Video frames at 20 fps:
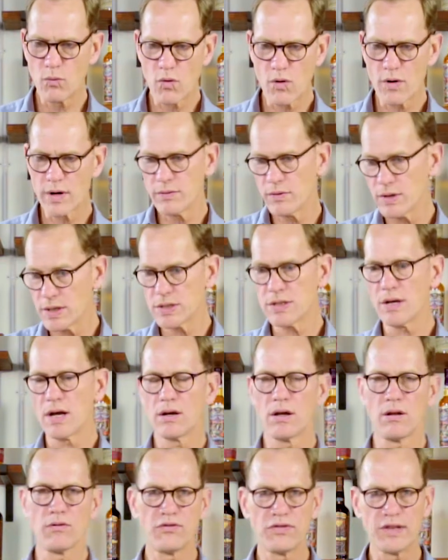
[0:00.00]
Ward. He wrote a song
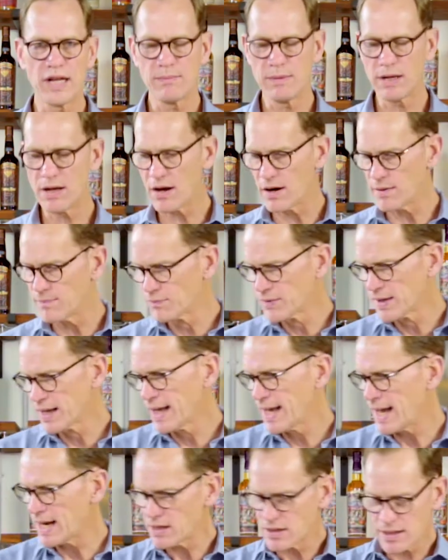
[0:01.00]
called Flaming Heart,
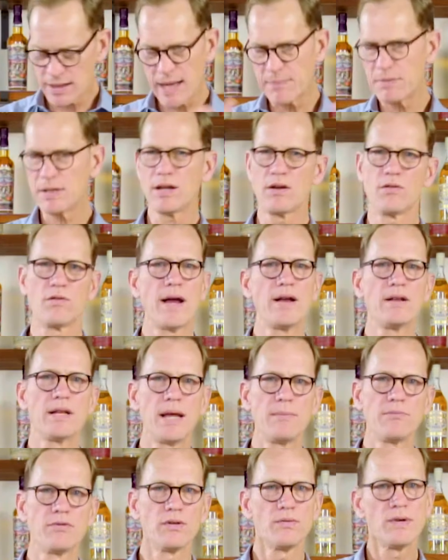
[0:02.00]
and I thought that'd be a great
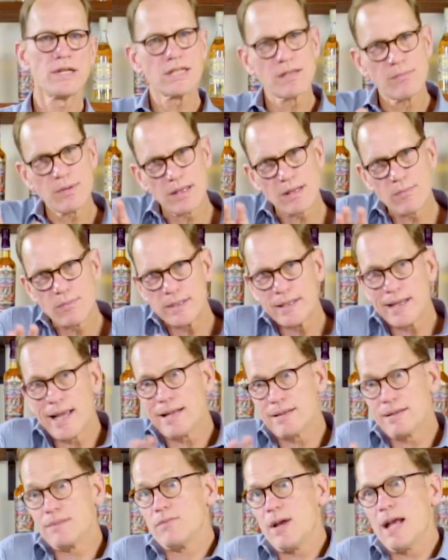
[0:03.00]
name for a whiskey. But then we
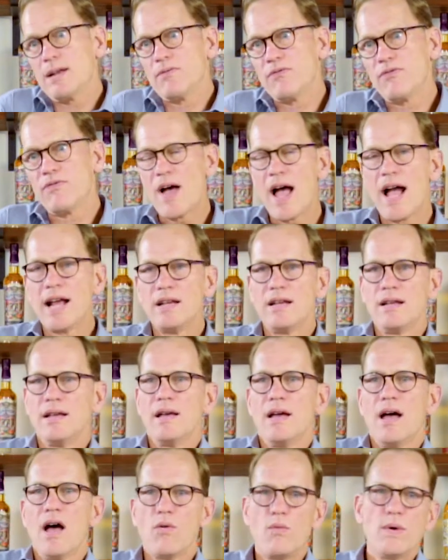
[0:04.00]
had to find
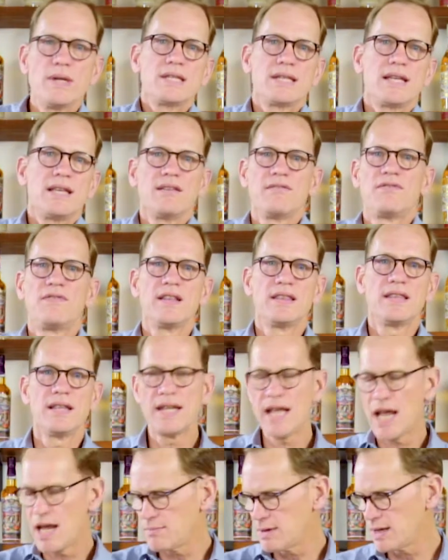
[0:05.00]
a whiskey that fit the
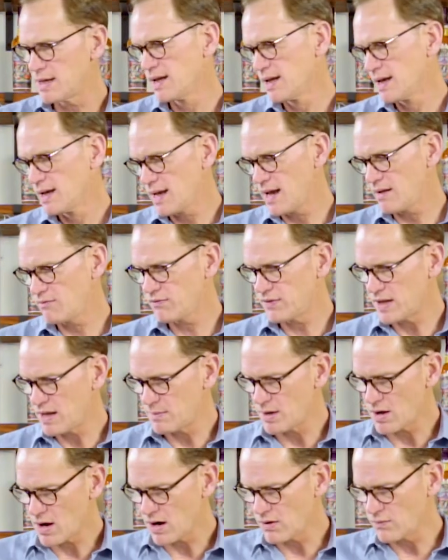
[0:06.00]
name, and
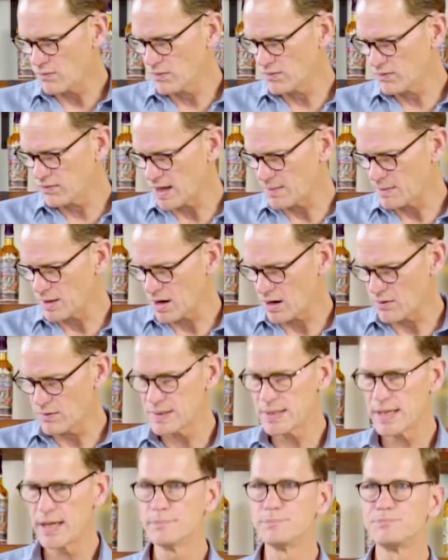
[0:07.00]
Flaming Heart
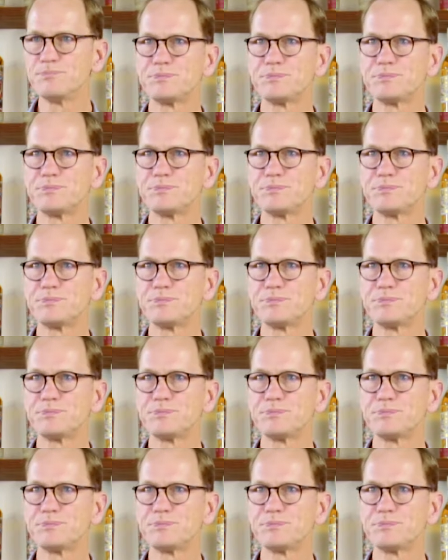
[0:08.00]
was it.